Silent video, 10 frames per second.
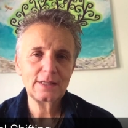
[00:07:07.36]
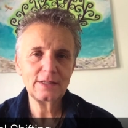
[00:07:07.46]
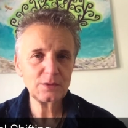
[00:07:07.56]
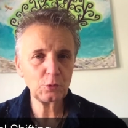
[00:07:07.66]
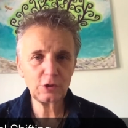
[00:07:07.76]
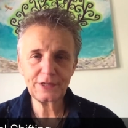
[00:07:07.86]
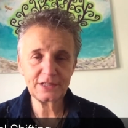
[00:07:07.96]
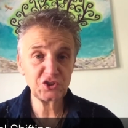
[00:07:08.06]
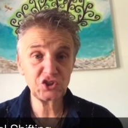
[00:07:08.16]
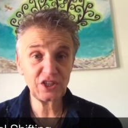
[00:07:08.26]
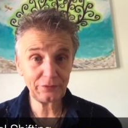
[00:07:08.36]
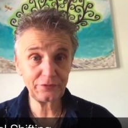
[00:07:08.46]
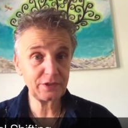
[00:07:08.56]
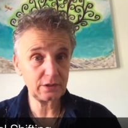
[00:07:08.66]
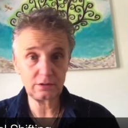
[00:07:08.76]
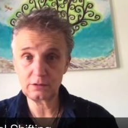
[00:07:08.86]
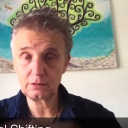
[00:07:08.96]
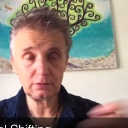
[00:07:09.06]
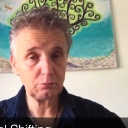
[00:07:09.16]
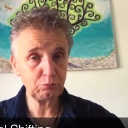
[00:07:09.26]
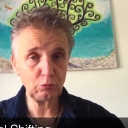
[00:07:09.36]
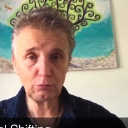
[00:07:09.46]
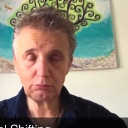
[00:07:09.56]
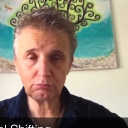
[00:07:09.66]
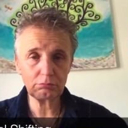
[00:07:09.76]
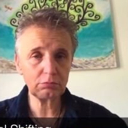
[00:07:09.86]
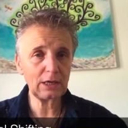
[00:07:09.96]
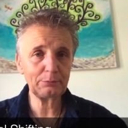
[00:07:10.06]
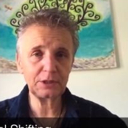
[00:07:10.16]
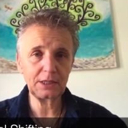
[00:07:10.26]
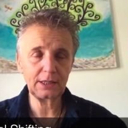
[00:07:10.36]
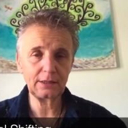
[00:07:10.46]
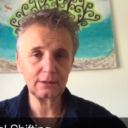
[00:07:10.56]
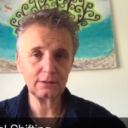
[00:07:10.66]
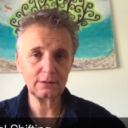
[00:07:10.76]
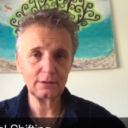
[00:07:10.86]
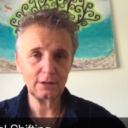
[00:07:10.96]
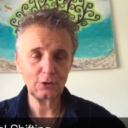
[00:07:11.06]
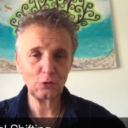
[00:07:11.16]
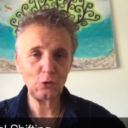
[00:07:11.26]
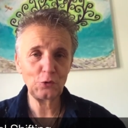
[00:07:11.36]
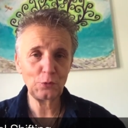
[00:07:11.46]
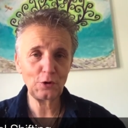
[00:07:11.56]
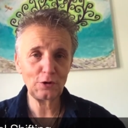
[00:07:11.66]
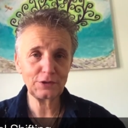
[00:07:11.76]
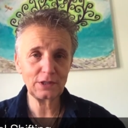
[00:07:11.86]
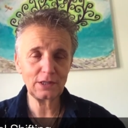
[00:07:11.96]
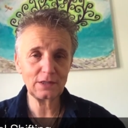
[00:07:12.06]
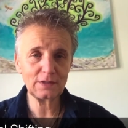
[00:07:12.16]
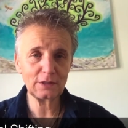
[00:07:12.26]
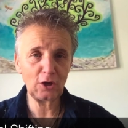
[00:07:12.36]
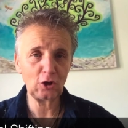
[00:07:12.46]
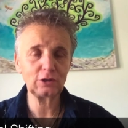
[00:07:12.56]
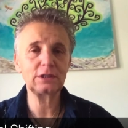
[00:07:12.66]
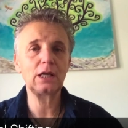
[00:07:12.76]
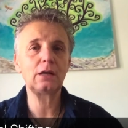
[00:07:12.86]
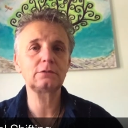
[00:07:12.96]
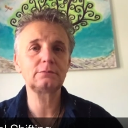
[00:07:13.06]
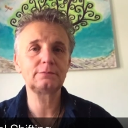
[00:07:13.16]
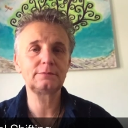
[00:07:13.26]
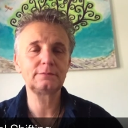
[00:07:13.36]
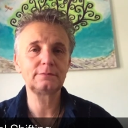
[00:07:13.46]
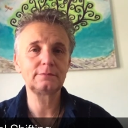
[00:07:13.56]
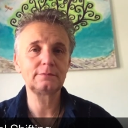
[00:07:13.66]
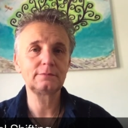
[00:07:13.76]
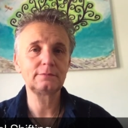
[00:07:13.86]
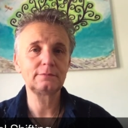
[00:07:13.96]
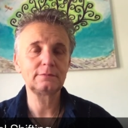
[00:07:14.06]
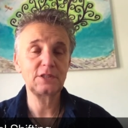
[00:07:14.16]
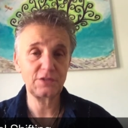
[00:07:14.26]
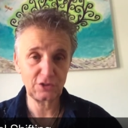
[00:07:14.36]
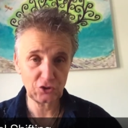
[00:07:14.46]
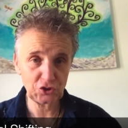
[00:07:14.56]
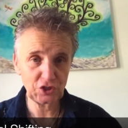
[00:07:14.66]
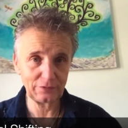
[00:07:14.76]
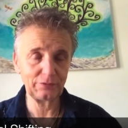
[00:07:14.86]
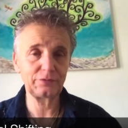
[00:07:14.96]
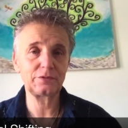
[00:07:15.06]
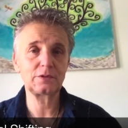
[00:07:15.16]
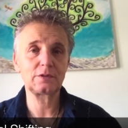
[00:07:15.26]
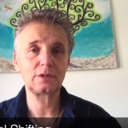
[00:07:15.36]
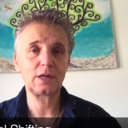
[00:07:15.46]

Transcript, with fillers: This world has shifted boom, rapidly. The whole world is locked down. This is a shift.